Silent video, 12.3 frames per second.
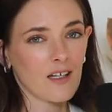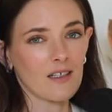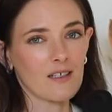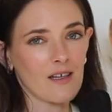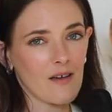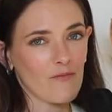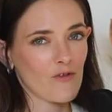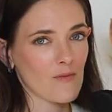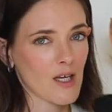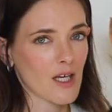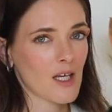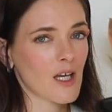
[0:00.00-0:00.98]
out of 10 for
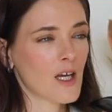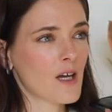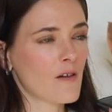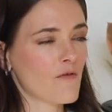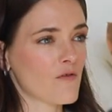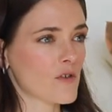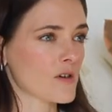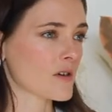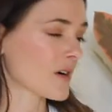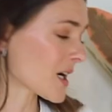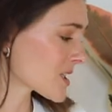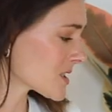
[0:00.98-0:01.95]
me
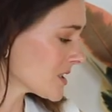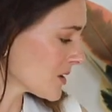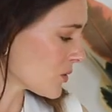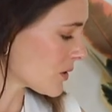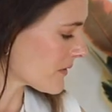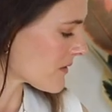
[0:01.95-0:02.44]
for actually all